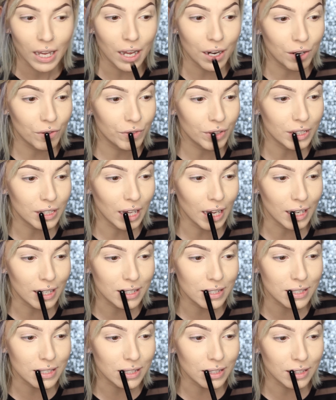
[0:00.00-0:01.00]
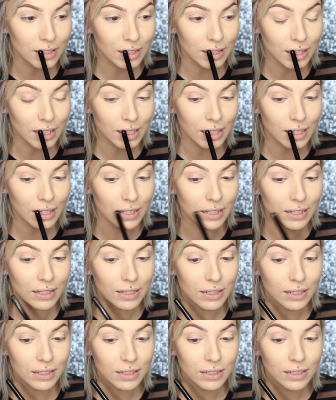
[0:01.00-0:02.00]
I don't know if you can kind of see, I,
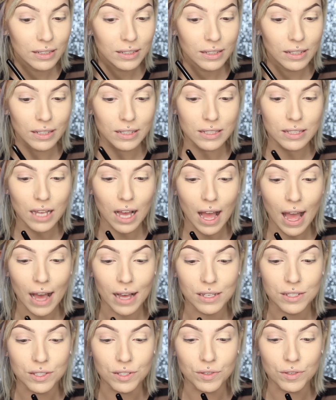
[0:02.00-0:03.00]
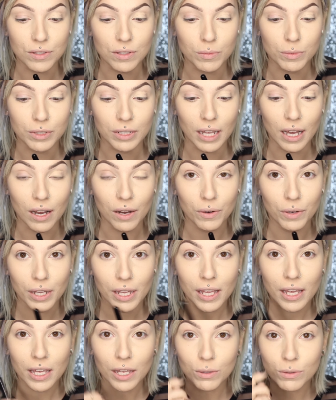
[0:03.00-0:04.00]
uh, it's not as noticeable now.
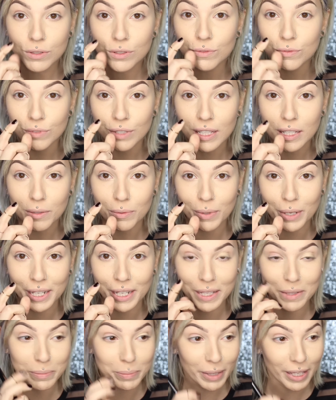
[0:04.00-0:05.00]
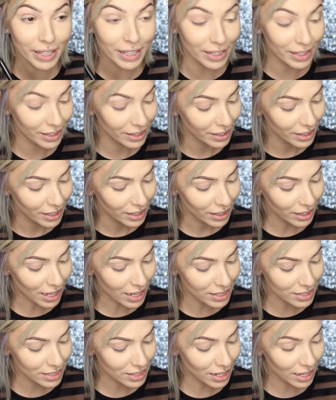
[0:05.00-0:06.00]
It was really, really big
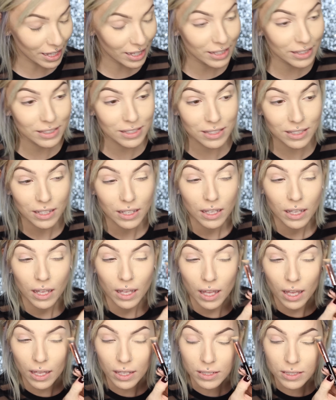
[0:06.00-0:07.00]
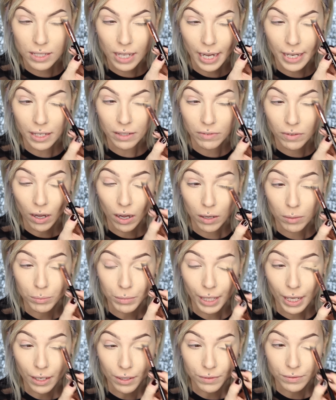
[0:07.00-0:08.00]
last night. It's kind of calmed
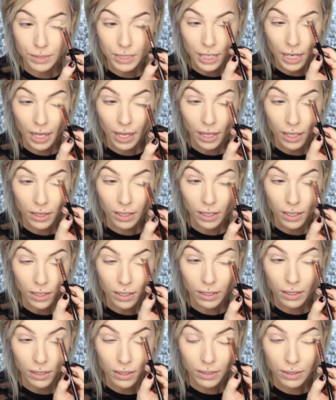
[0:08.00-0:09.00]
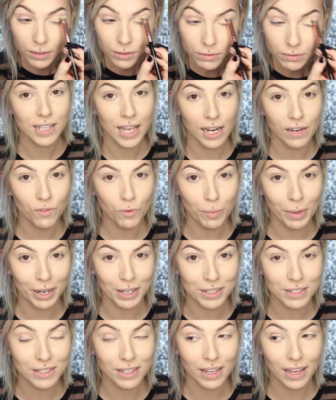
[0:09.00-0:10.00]
down today, thank God. It's kind of
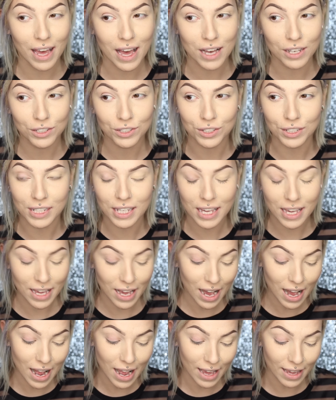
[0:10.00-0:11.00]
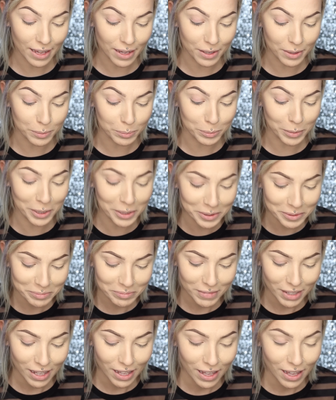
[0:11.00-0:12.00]
embarrassing, actually. I um,
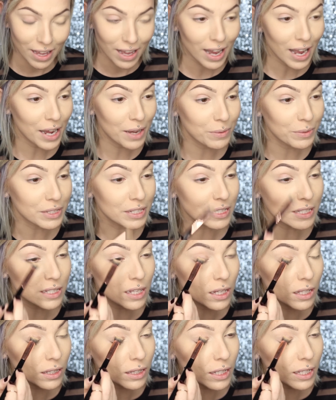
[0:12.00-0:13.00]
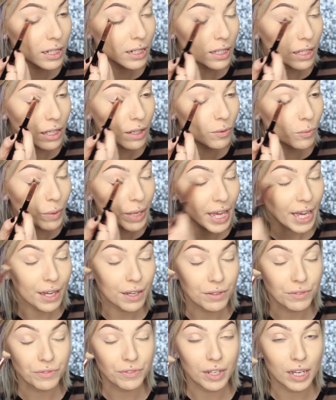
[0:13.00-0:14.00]
I was leaning. We
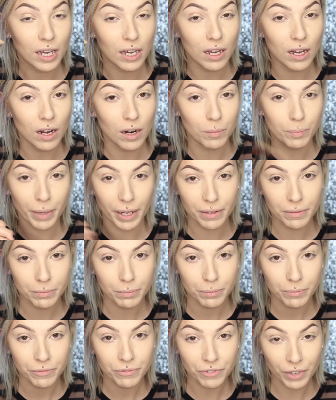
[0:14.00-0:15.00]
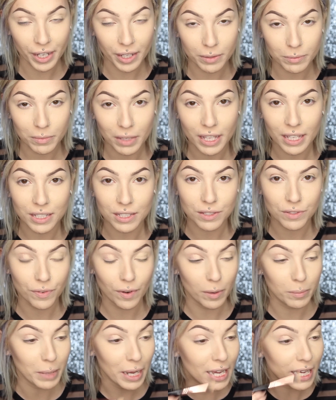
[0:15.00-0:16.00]
have our bed frame is
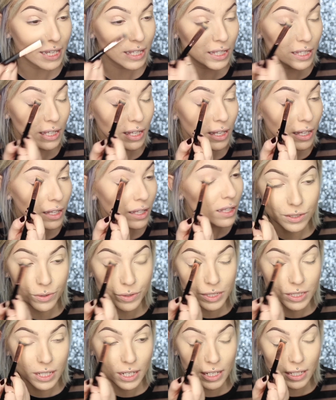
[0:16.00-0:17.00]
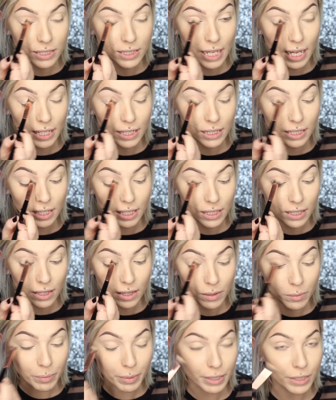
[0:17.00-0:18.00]
from IKEA, so it's not exactly
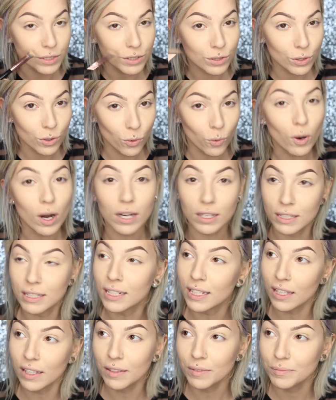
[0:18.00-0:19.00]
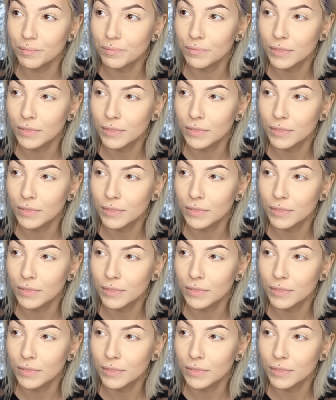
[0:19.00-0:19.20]
the best quality.